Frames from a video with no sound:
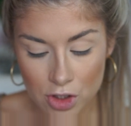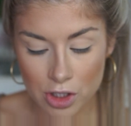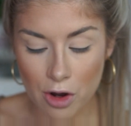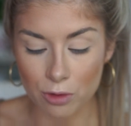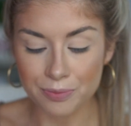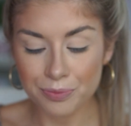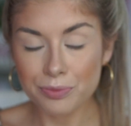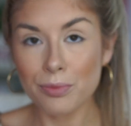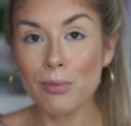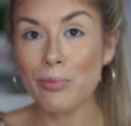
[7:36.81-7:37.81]
So
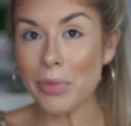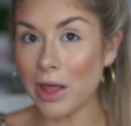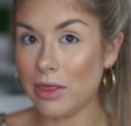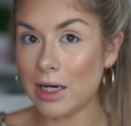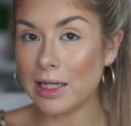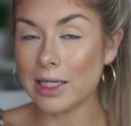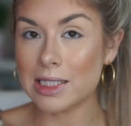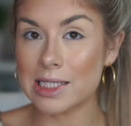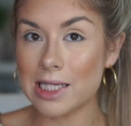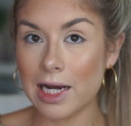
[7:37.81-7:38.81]
then I
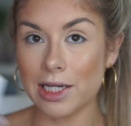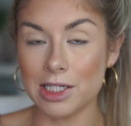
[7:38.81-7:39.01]
like to set it